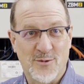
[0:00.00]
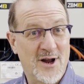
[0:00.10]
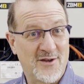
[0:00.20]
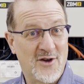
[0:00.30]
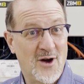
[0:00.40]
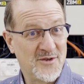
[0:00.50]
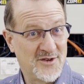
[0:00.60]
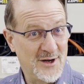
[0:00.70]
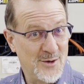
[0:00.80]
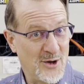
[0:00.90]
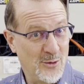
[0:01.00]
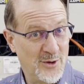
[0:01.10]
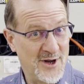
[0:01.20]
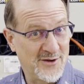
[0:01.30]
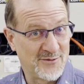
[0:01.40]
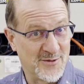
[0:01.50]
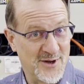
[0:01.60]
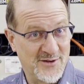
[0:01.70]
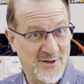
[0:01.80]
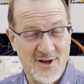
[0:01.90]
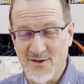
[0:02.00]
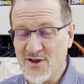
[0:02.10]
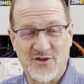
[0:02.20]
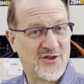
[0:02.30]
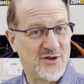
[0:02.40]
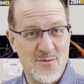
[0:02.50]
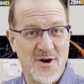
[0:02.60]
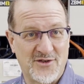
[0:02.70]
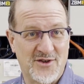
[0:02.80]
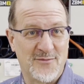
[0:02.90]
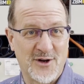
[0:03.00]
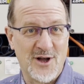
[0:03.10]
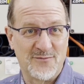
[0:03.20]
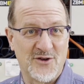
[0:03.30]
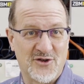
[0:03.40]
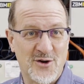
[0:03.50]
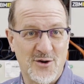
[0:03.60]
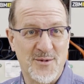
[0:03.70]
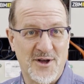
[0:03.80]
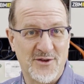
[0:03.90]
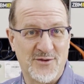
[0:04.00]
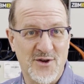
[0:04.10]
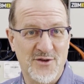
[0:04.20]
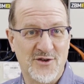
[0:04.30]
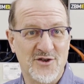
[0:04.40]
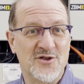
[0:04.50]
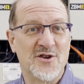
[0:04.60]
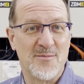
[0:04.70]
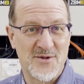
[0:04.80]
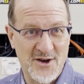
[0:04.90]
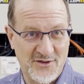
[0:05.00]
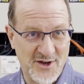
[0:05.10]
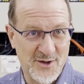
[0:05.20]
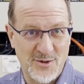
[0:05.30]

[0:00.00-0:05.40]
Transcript: we're out of time to tell you about all the extra things there. There's so much stuff I'd love to show you about this, Finn, so you should come down and see the